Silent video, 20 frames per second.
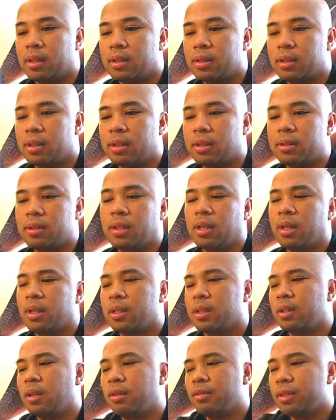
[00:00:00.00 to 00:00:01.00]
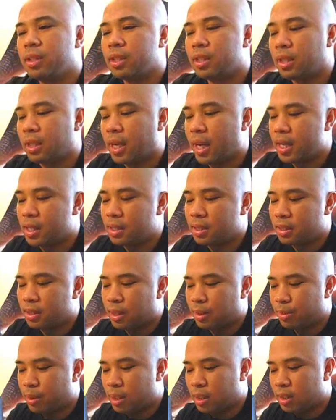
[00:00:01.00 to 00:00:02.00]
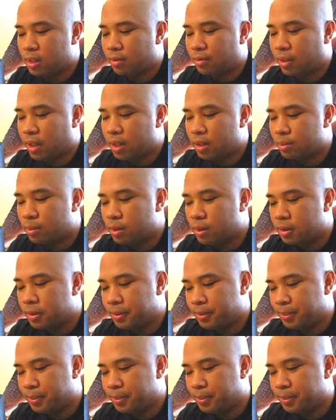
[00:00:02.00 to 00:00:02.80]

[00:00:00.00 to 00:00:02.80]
So, do you know if he still has some of these available?